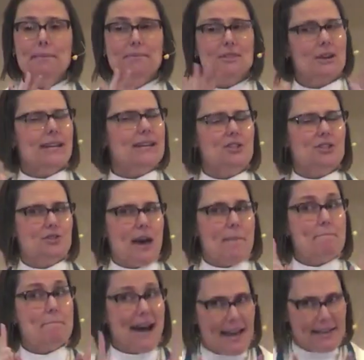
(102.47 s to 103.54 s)
So I didn't do
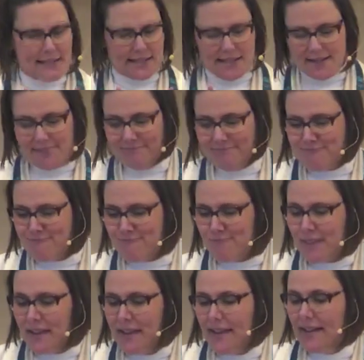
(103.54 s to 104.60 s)
that, but
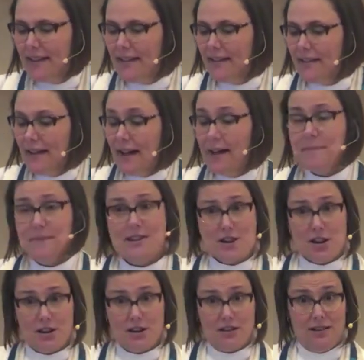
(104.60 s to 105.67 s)
I'm
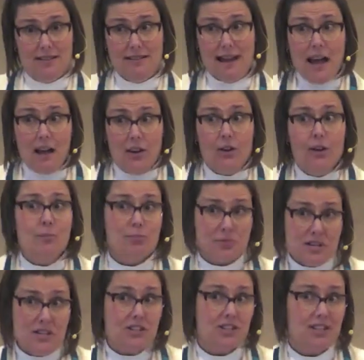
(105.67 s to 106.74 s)
here now
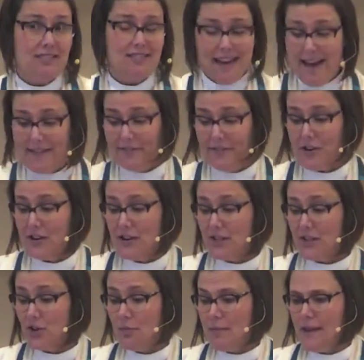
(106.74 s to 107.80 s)
preaching that very
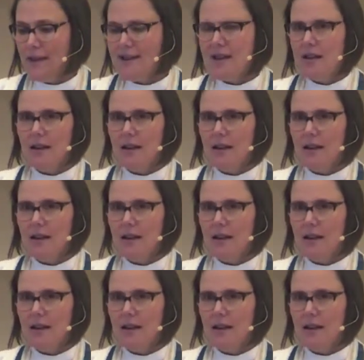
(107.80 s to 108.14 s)
sermon,